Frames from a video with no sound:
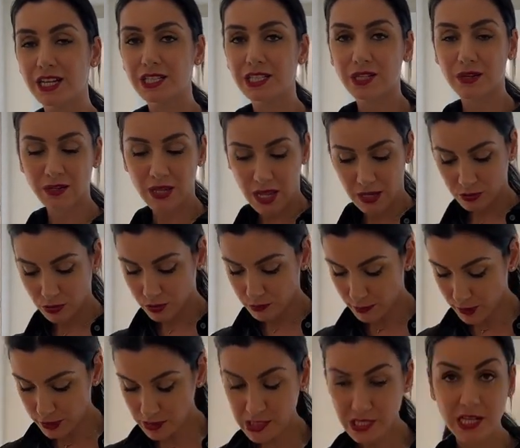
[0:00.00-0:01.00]
So that would
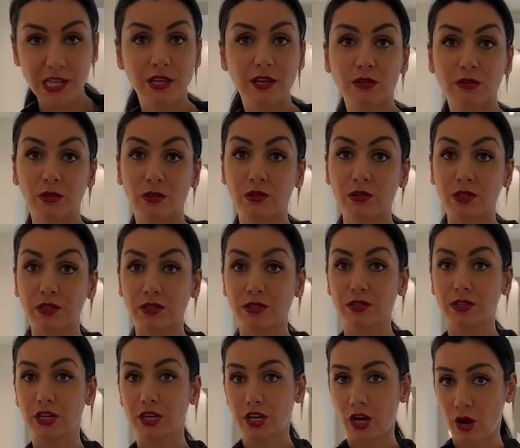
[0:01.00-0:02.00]
be a sleek look,
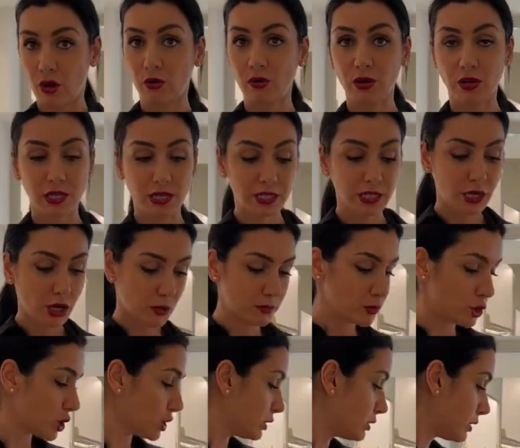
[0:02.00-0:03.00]
you know, as an
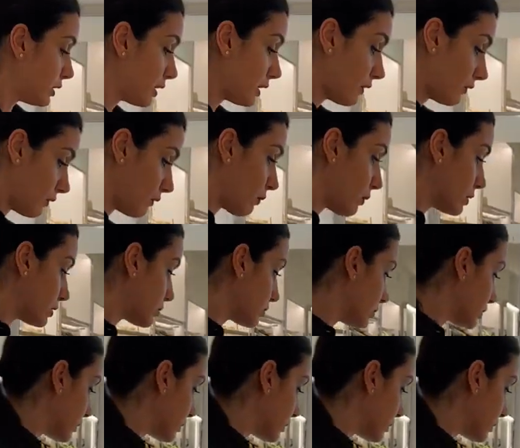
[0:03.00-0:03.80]
option if you want to do